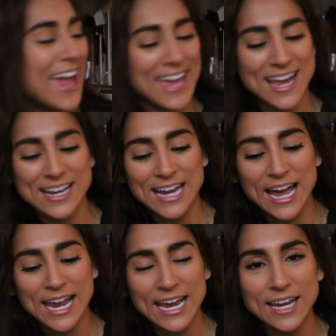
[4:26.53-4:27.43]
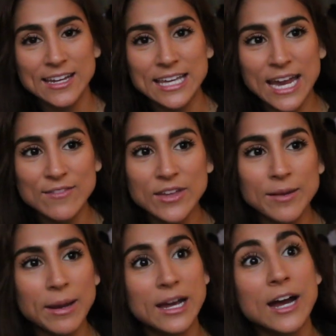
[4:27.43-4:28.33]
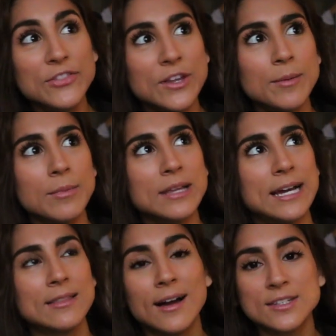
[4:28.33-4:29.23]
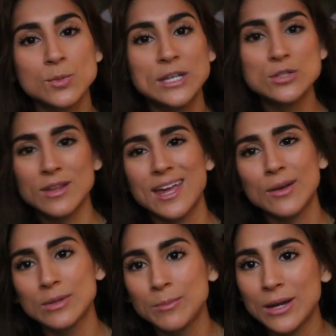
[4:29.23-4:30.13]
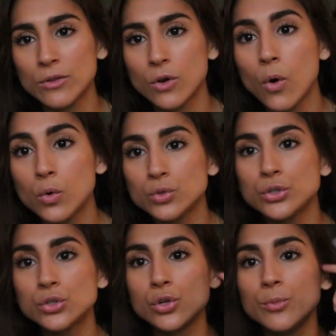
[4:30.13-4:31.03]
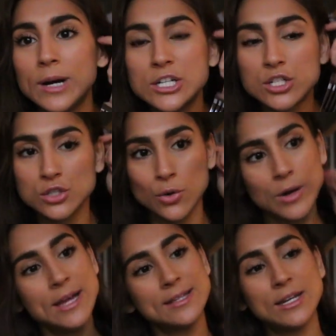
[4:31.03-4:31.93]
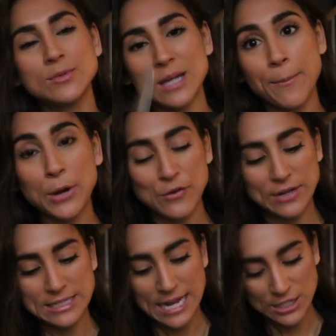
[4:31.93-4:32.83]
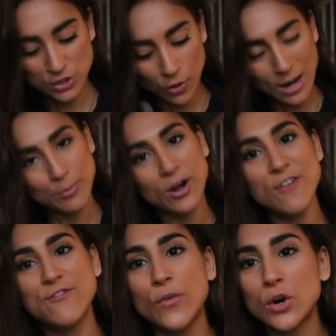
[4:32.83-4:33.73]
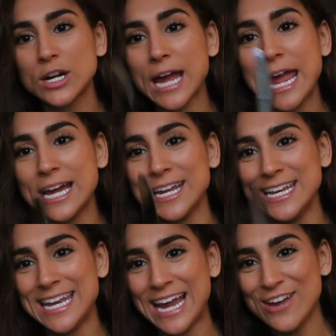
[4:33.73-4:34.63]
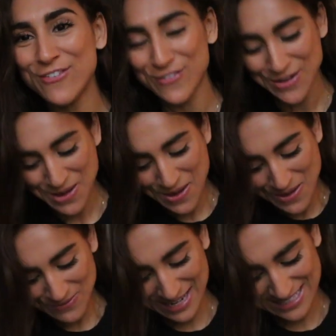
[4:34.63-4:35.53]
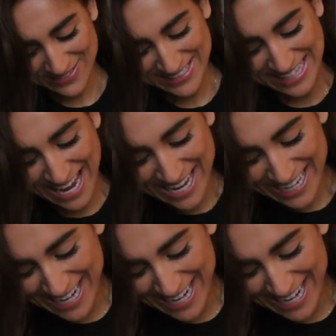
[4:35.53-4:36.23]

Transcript: And I cut them like last week, so they can't really be out in the cold too much. So today was like a perfect day. So I brought a fork and a knife because I'm scared.